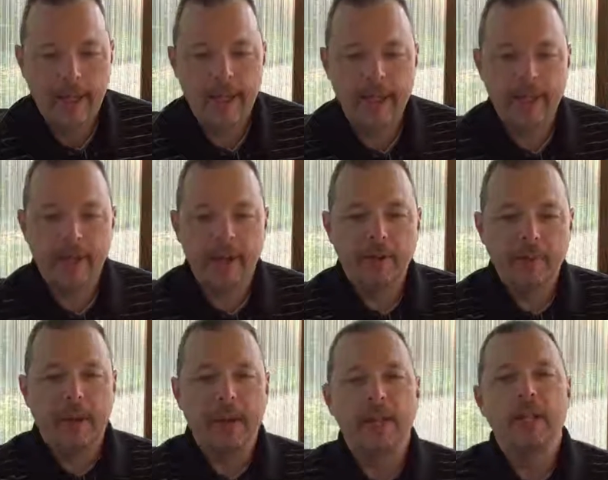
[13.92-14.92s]
Hey there,
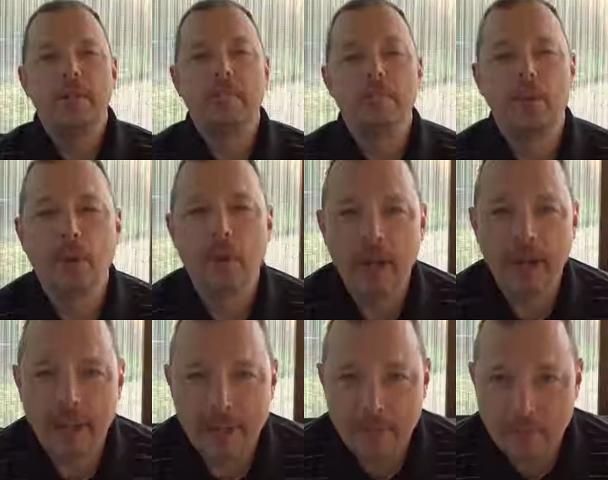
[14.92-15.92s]
everybody. Good
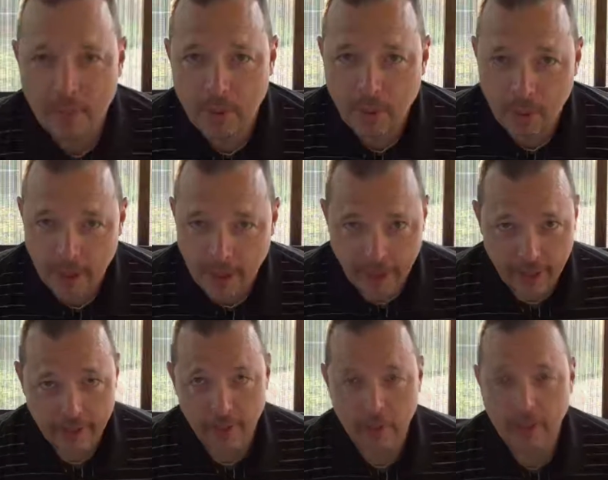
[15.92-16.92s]
morning. Good morning.